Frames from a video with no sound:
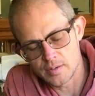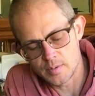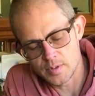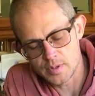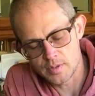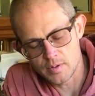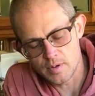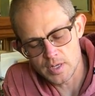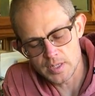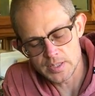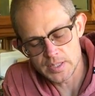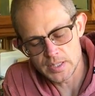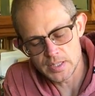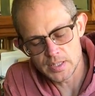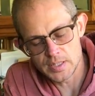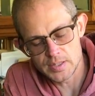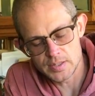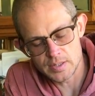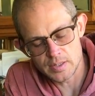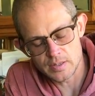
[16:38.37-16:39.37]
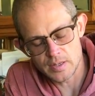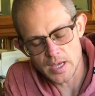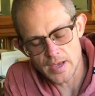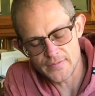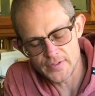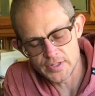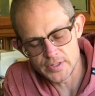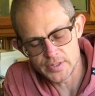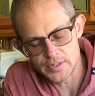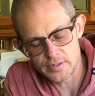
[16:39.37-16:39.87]
with great teas and
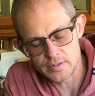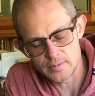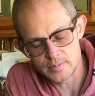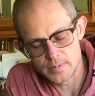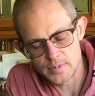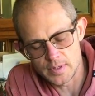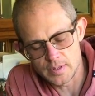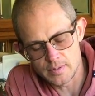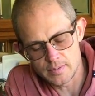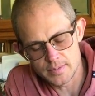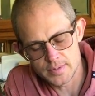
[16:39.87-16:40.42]
having to